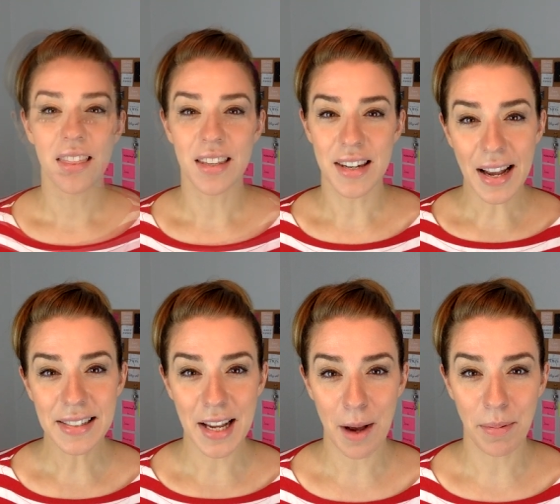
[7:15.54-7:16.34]
The
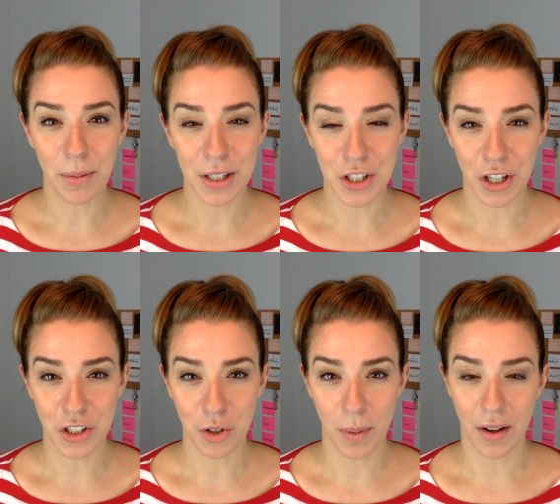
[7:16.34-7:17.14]
next app I want to talk
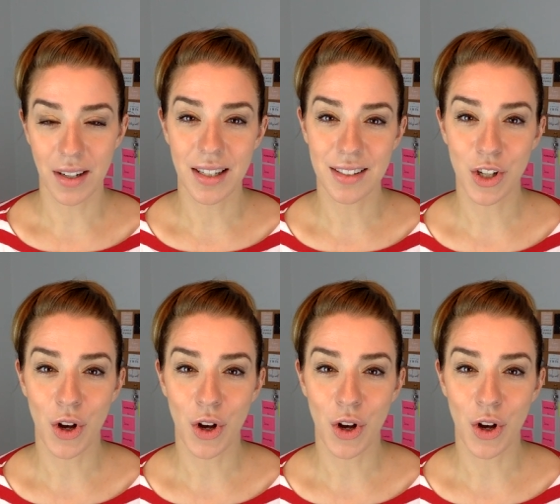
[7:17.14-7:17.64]
to you about is